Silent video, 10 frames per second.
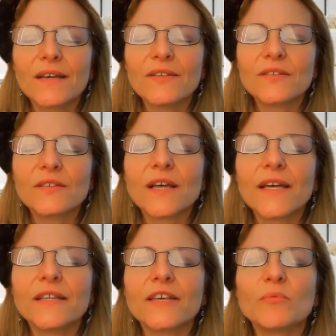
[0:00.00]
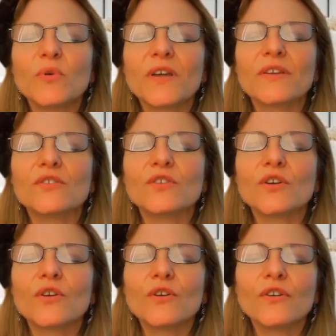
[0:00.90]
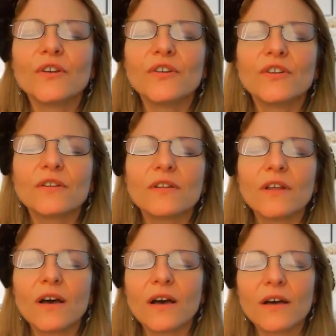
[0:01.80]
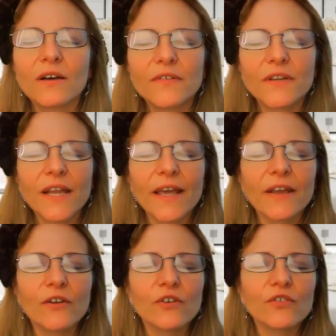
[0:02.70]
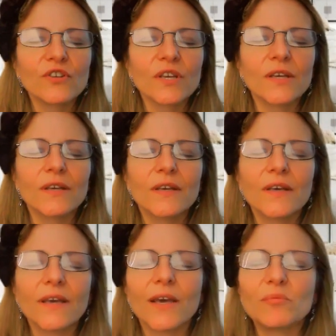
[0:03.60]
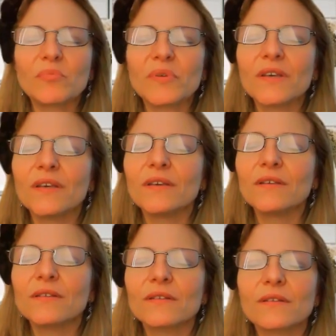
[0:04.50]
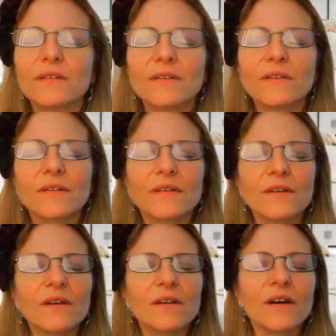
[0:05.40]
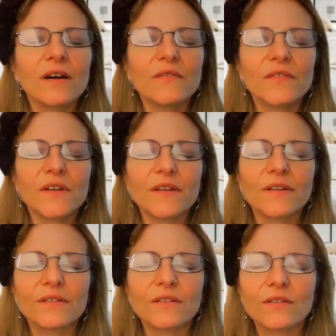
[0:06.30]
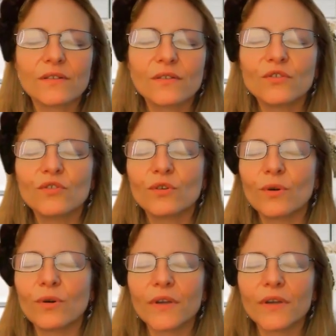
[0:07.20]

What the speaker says: It's a light that brings courage and love and energy and peace, confidence, joy.